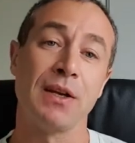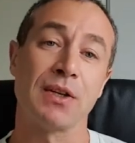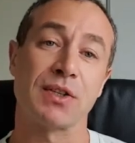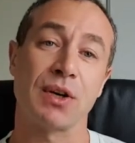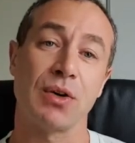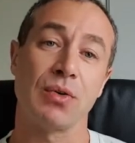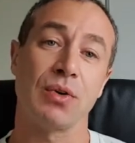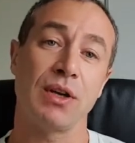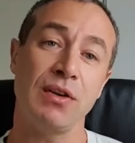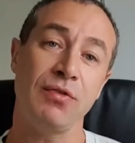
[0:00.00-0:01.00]

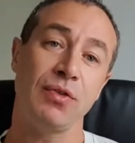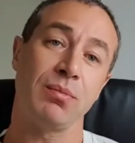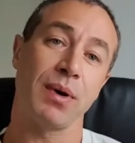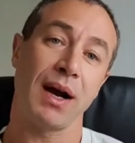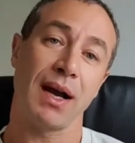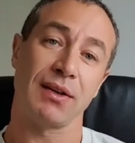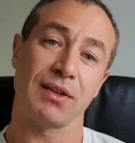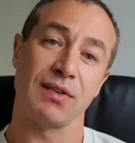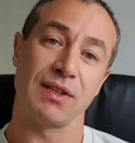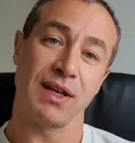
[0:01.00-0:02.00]
So if you buy
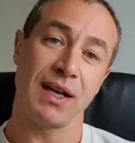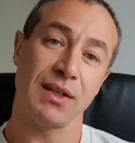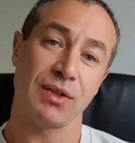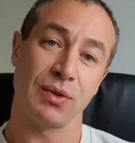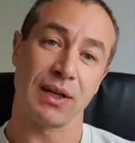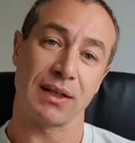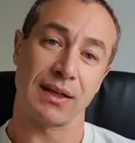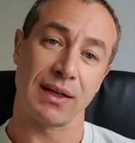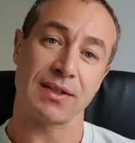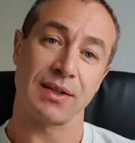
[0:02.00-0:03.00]
128, you get
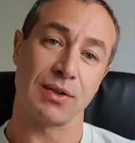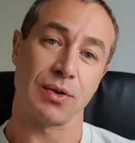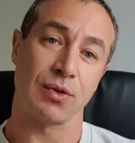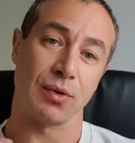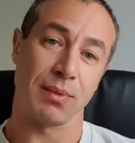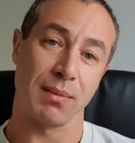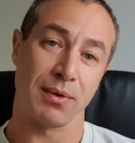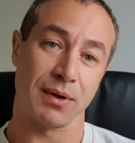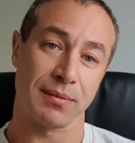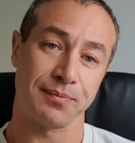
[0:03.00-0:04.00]
less internal memory,